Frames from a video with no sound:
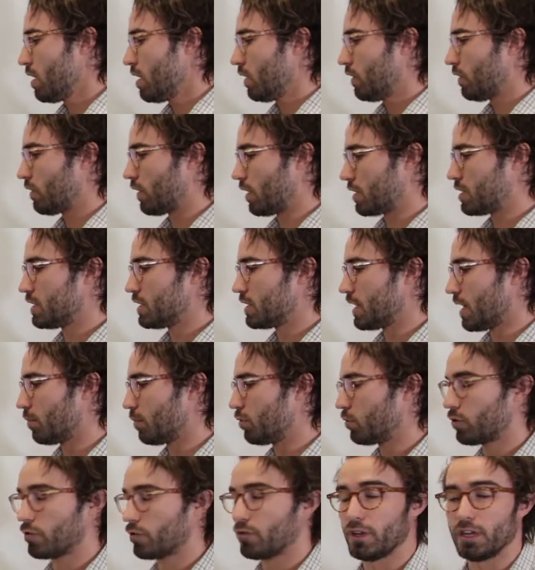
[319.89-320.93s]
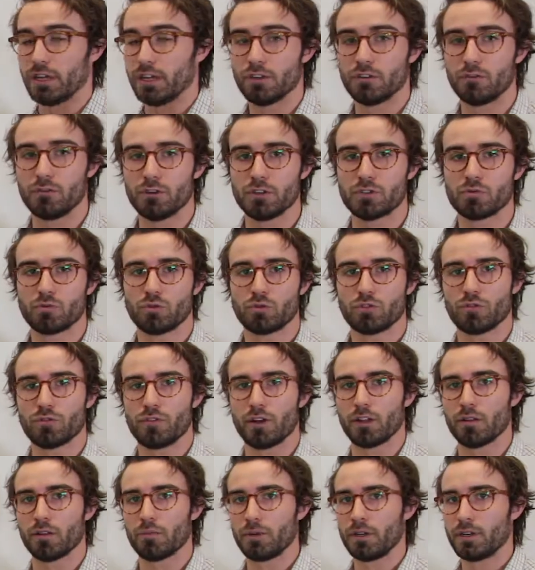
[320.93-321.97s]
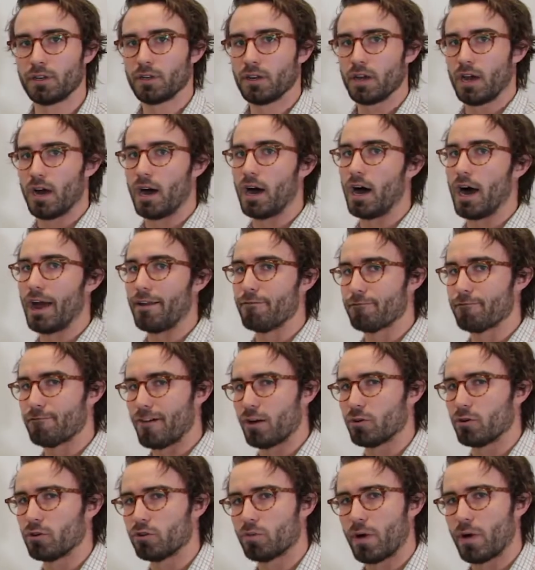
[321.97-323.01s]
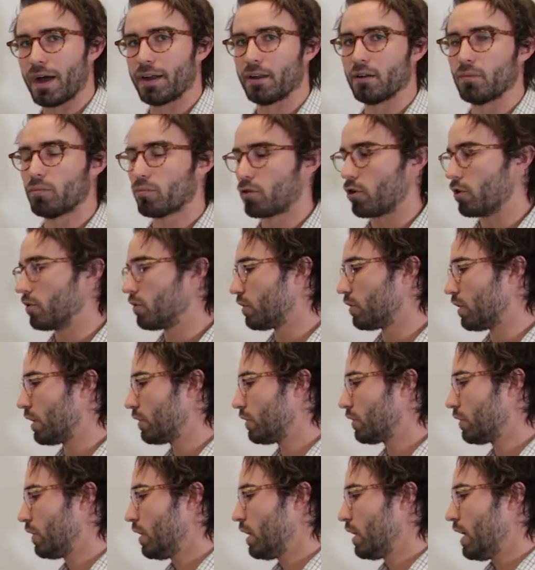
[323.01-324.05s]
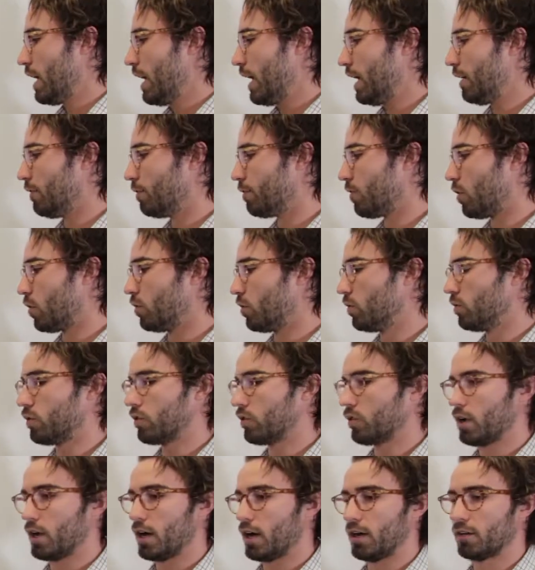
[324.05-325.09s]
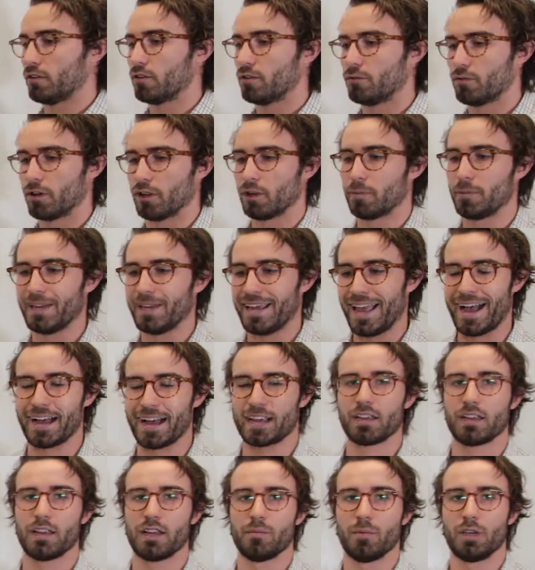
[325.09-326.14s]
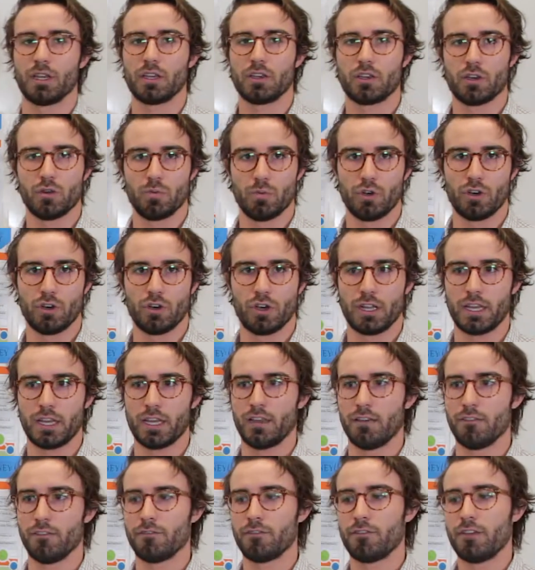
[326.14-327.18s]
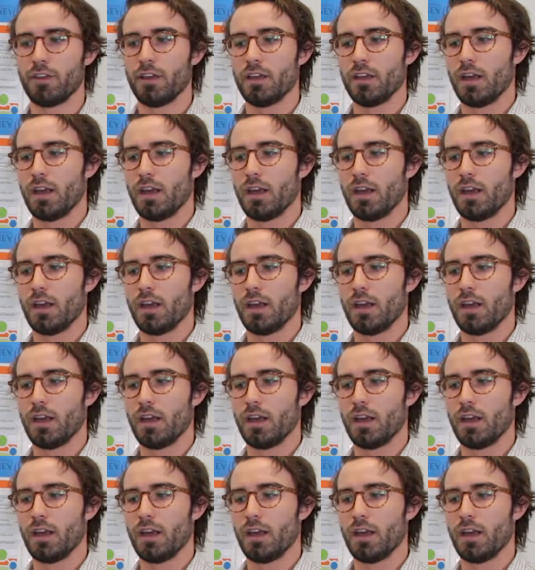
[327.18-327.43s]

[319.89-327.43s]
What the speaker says: Such examples for the individual development and value-added process involves developing academic communicative